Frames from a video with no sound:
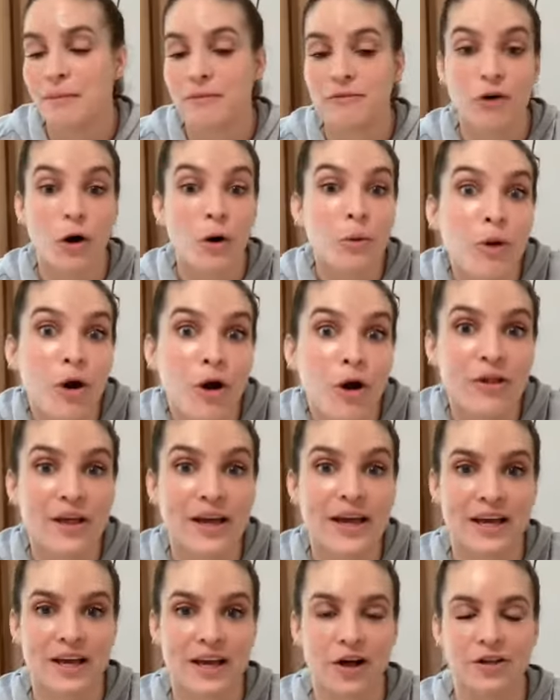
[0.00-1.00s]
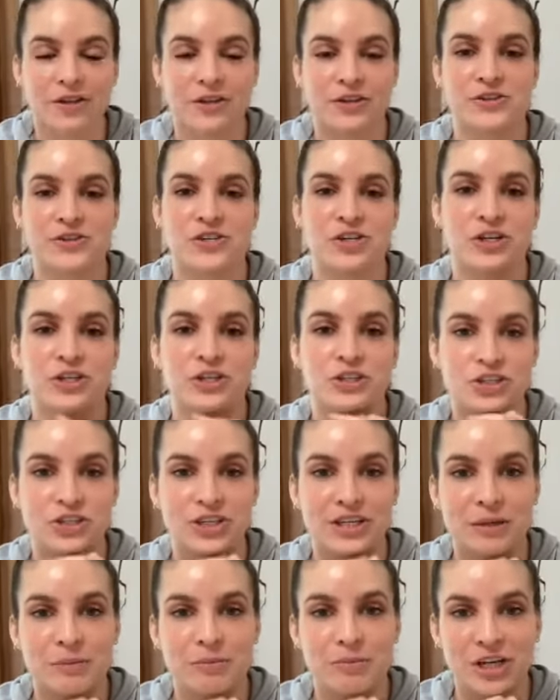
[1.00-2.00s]
foam rolling, all those are
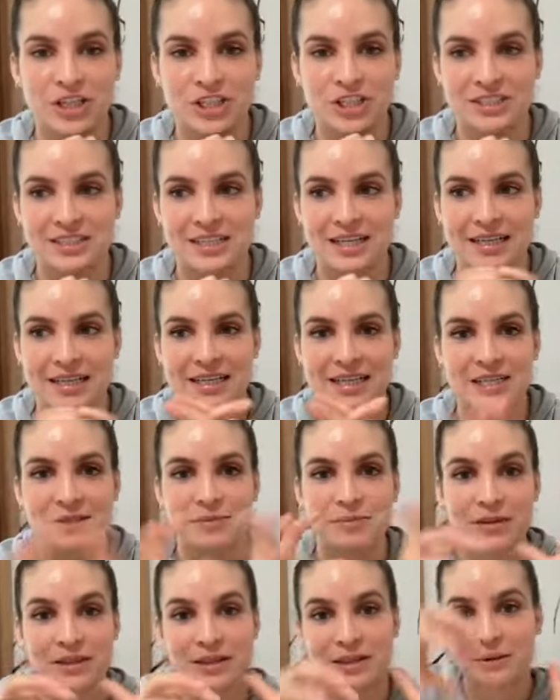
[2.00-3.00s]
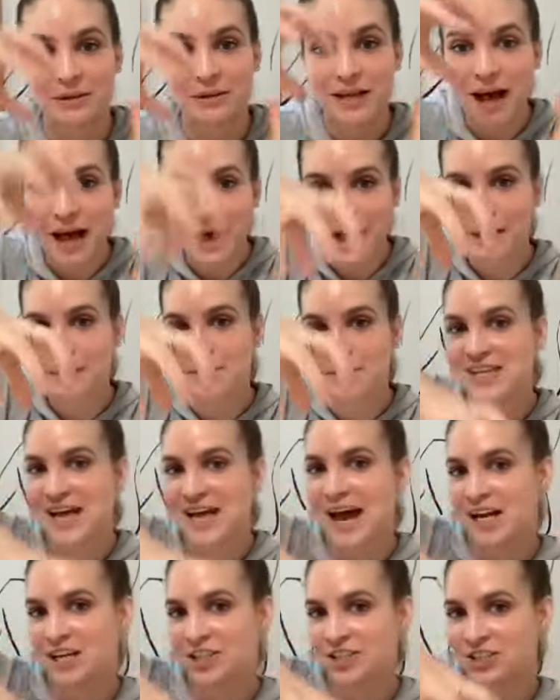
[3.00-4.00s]
usually compression techniques, but the cups
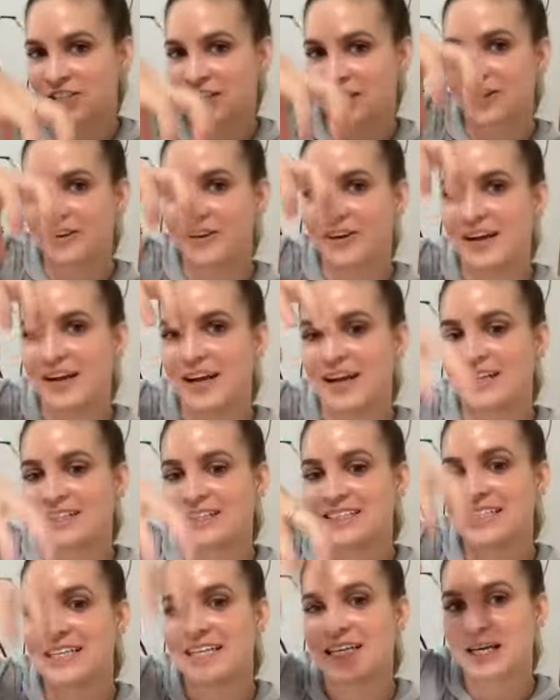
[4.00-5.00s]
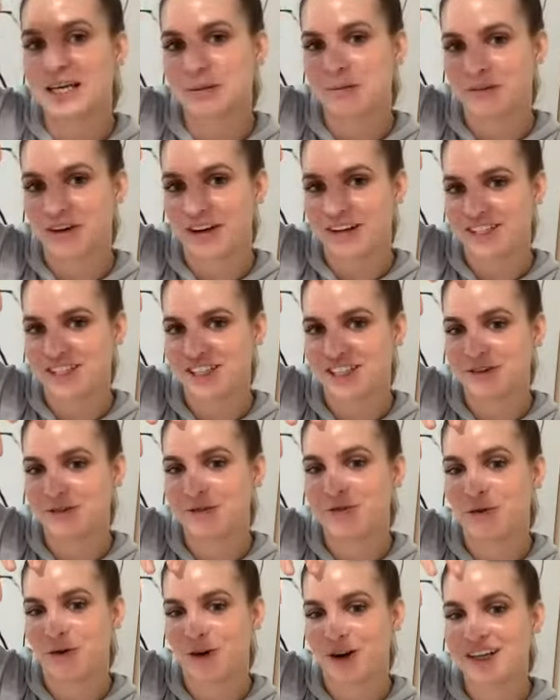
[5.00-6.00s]
actually create a
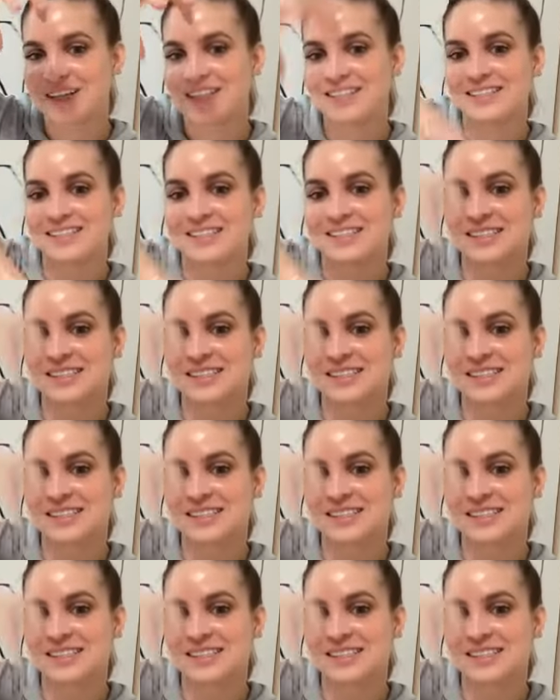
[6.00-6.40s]
decompression force.